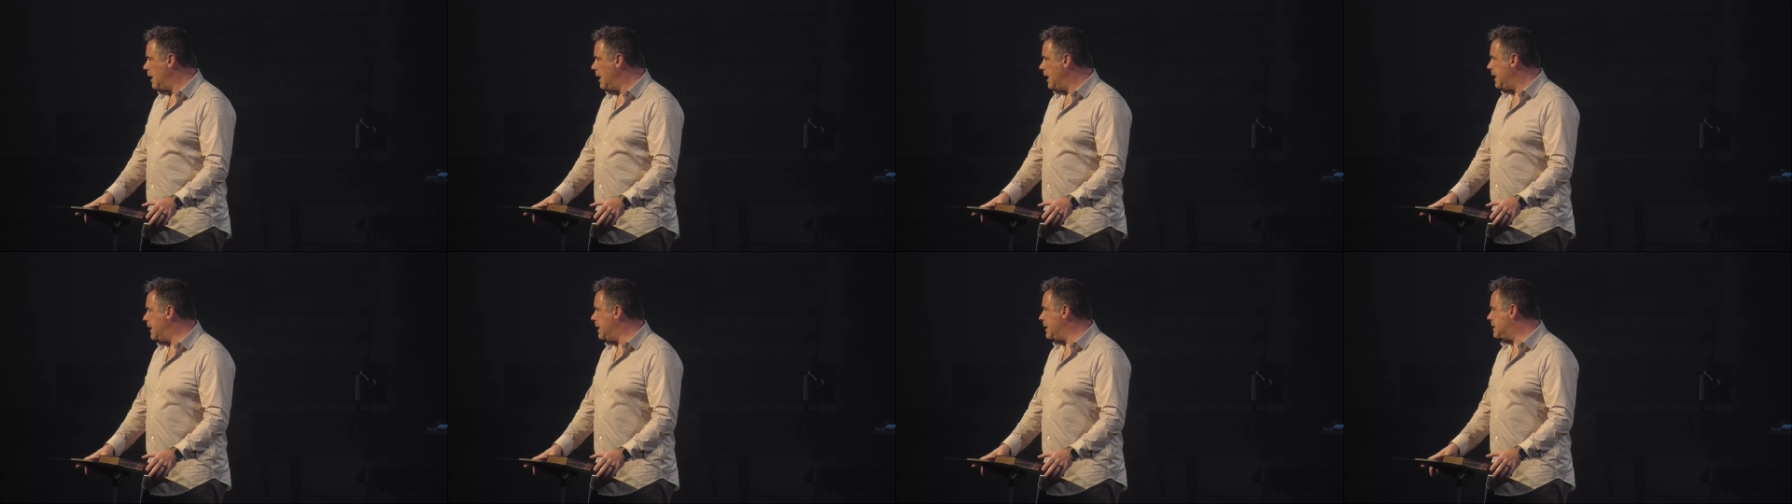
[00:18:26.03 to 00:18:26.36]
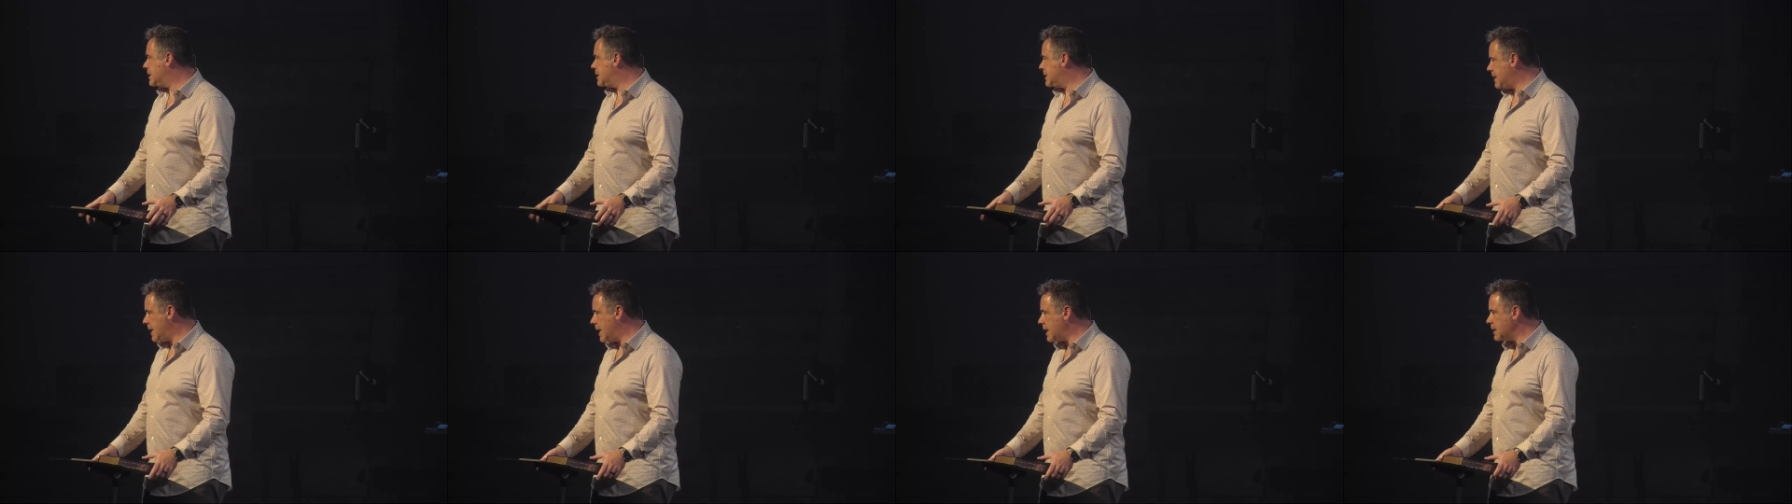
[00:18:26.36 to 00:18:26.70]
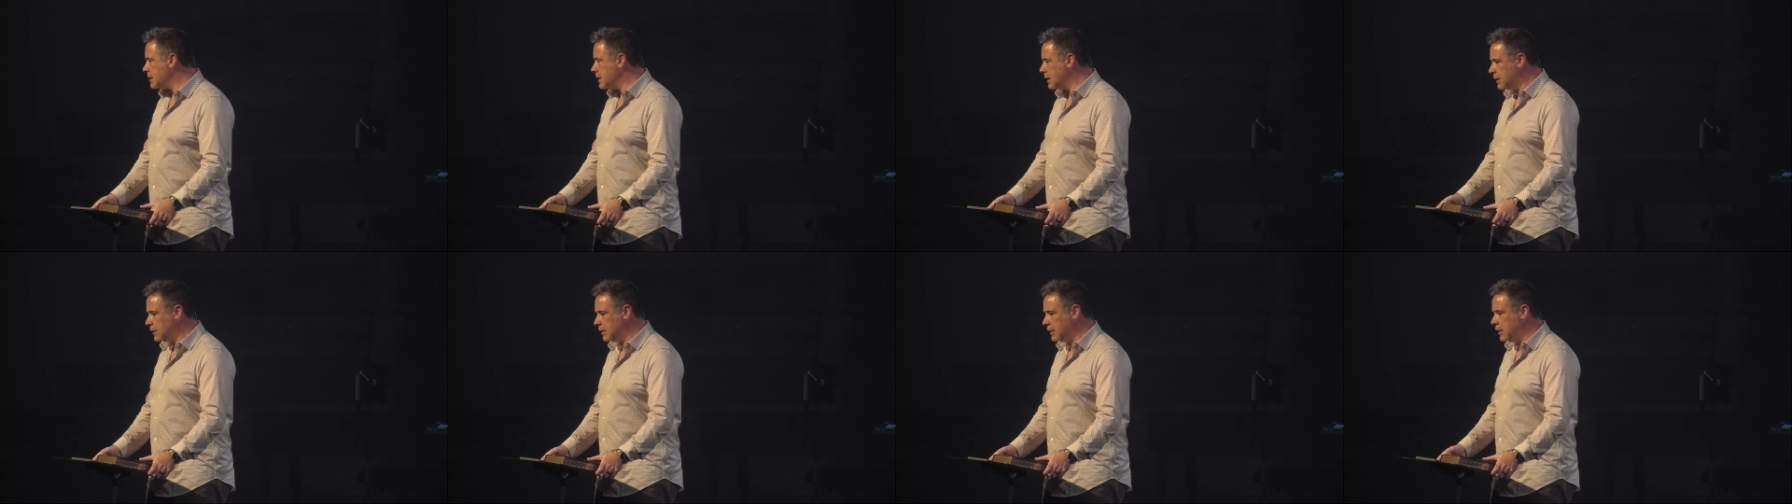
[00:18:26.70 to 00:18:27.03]
It is
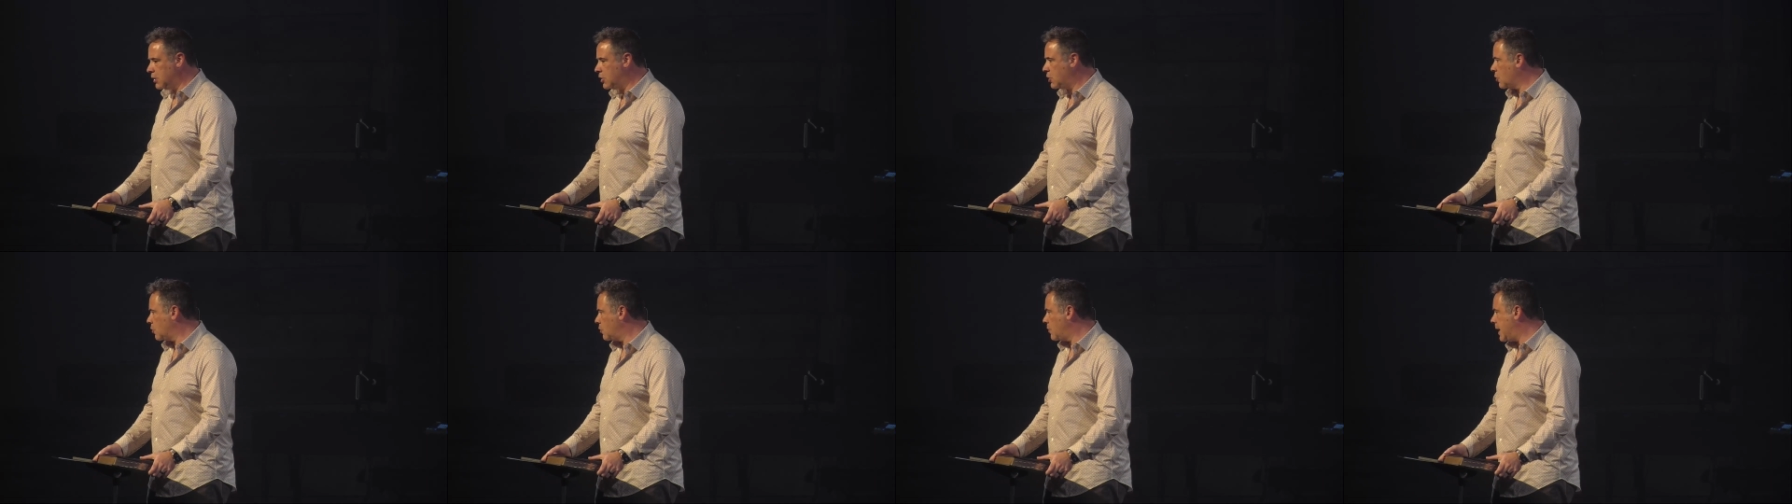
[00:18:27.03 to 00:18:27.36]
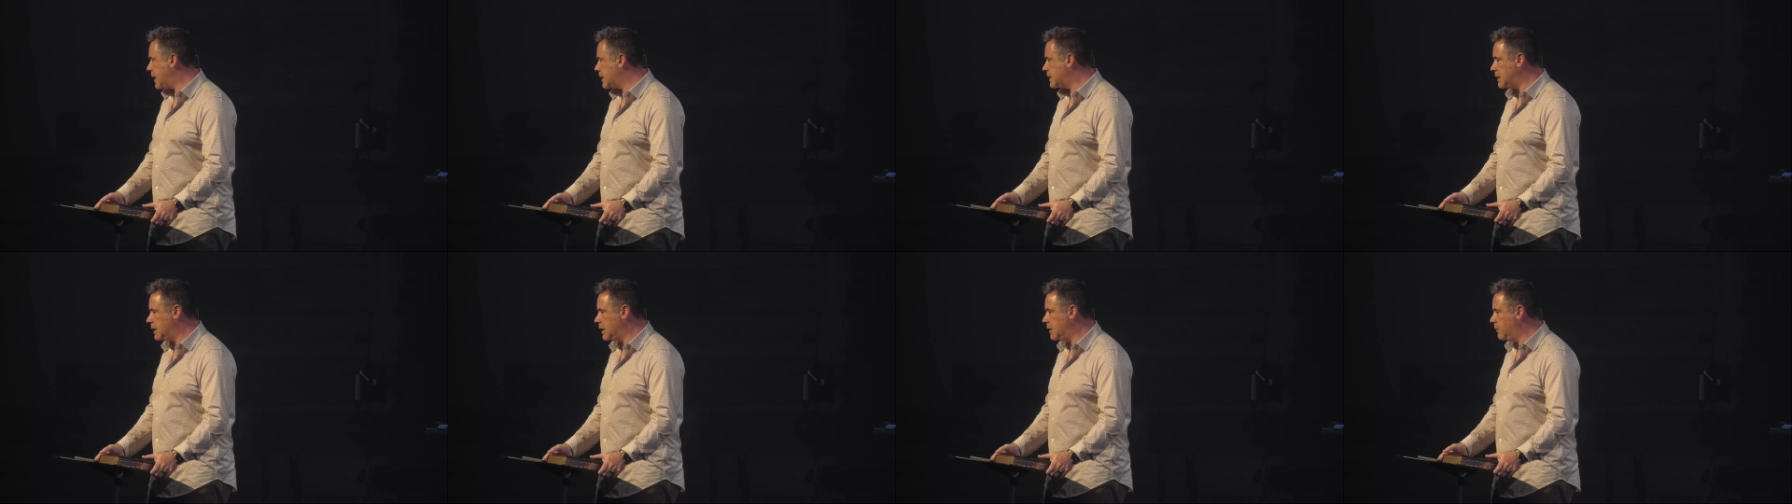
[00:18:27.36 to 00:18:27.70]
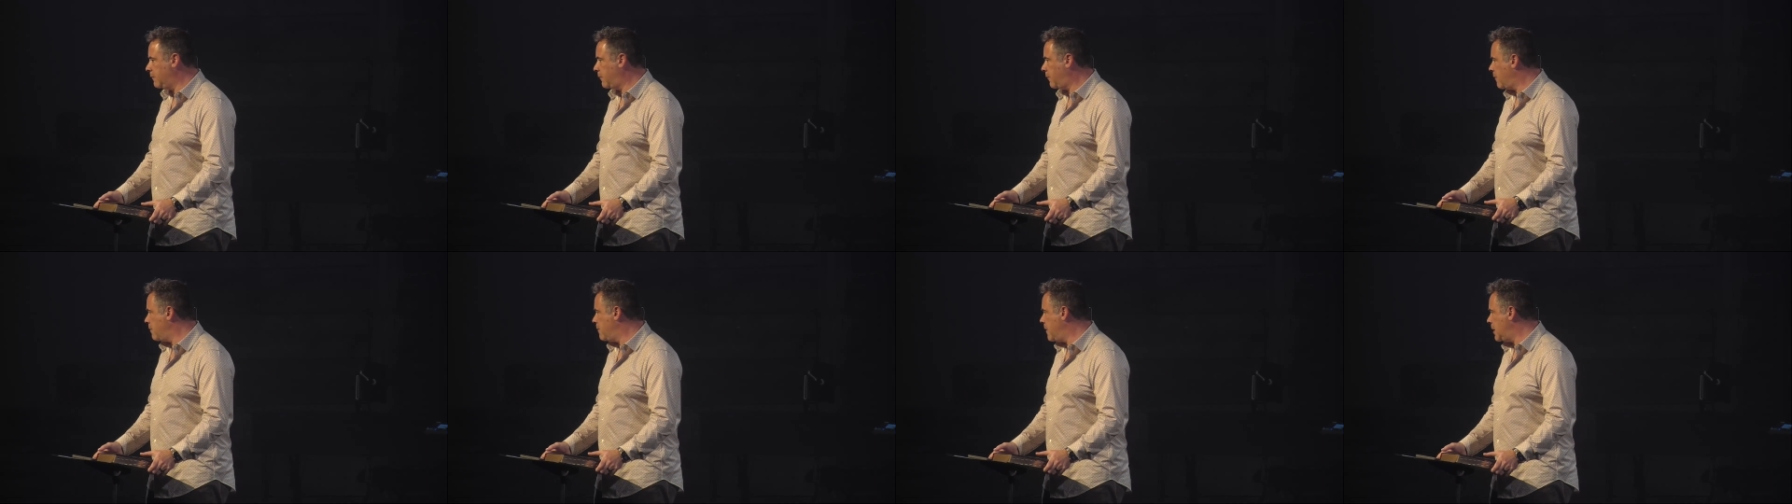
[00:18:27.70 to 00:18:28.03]
technically correct
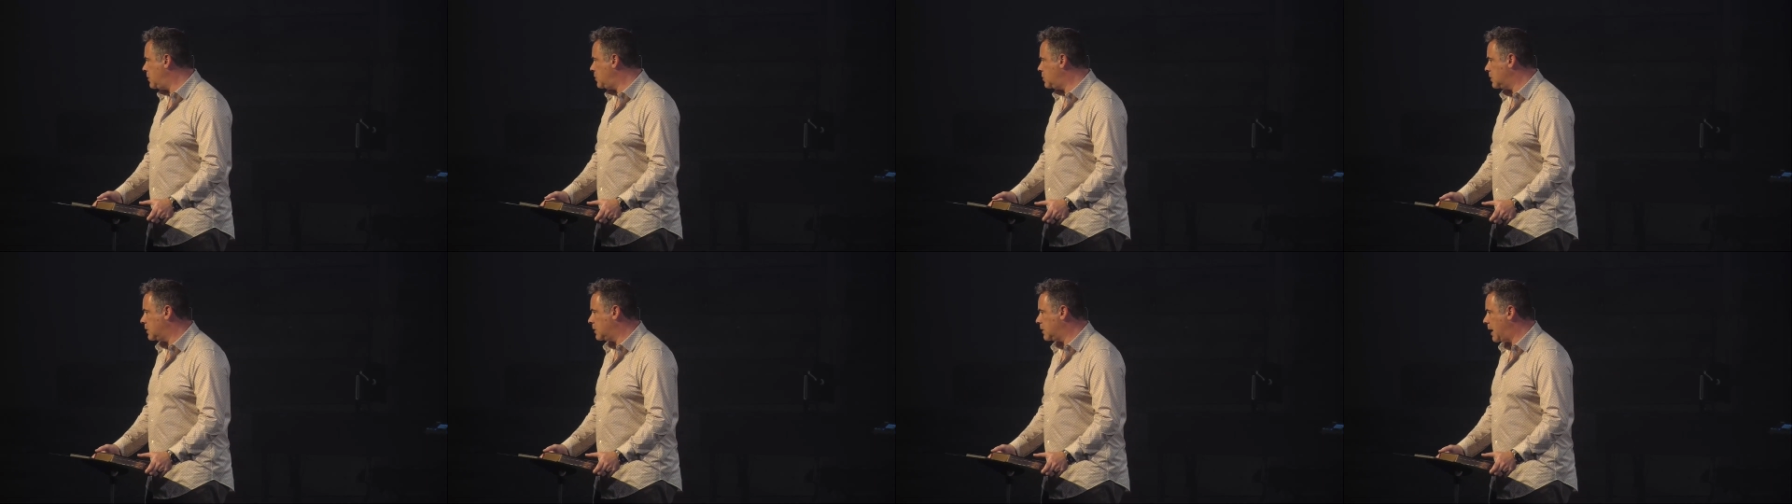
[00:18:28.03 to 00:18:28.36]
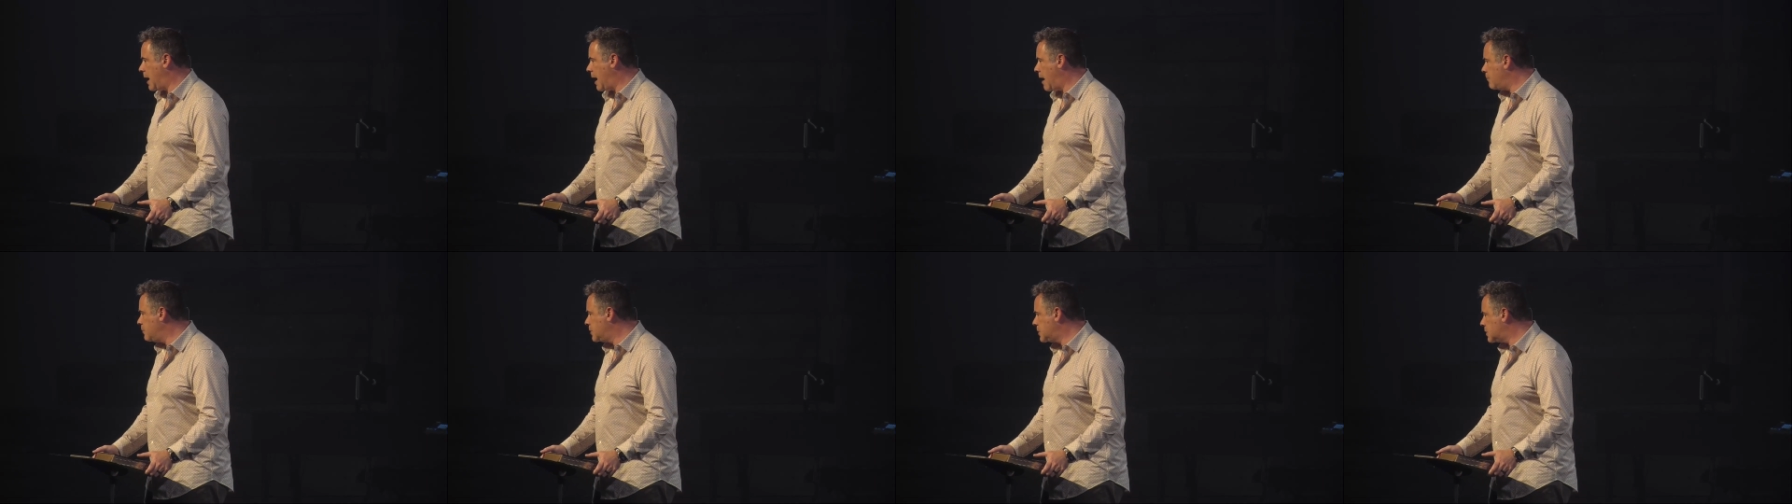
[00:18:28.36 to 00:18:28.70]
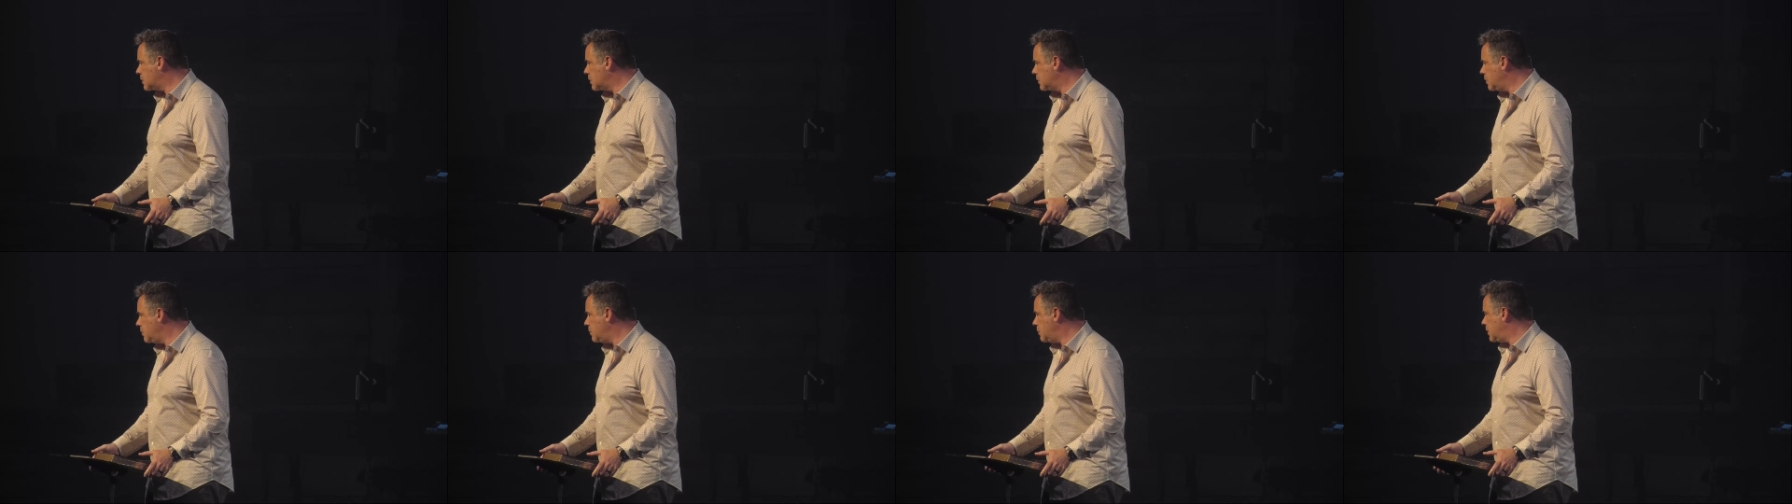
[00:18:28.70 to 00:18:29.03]
information,
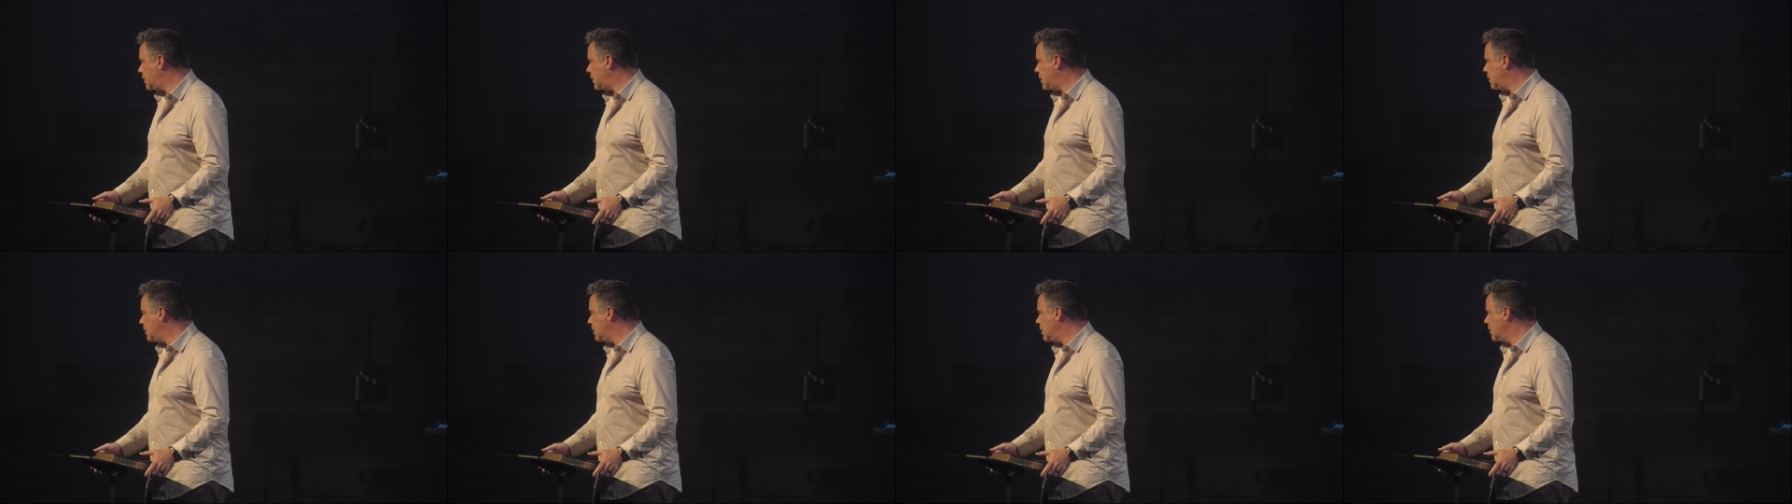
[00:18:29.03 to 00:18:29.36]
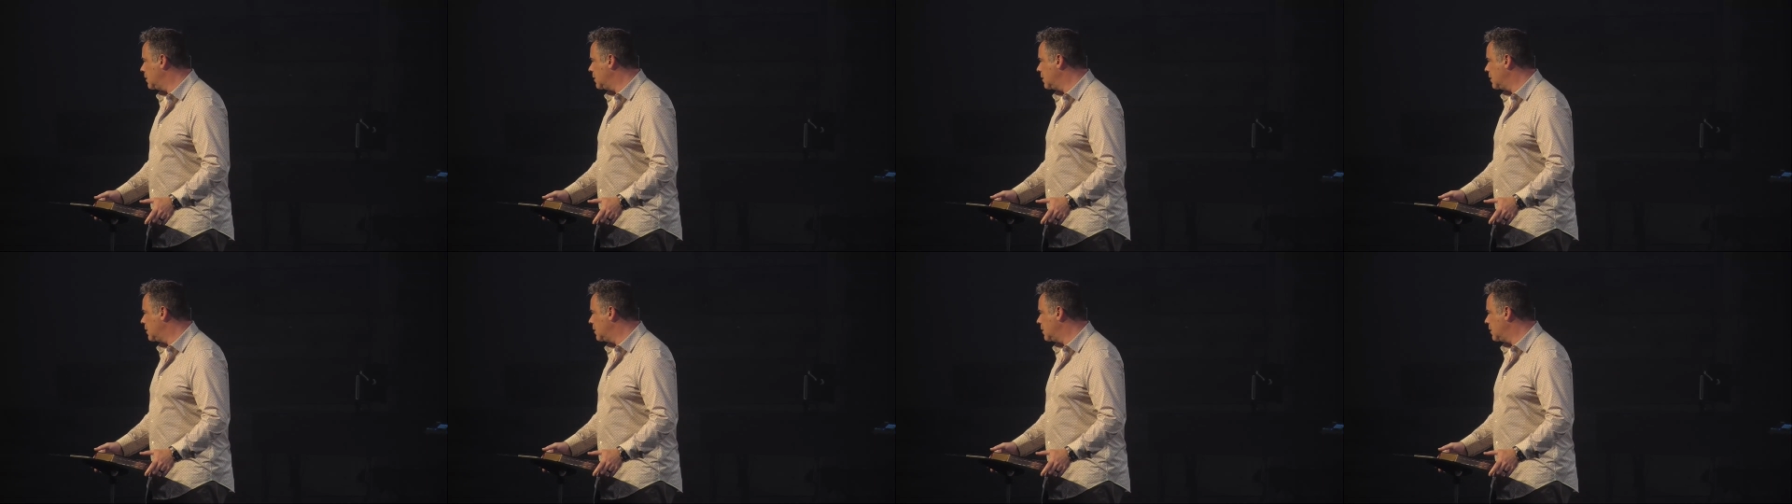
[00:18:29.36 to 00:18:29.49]
absolutely.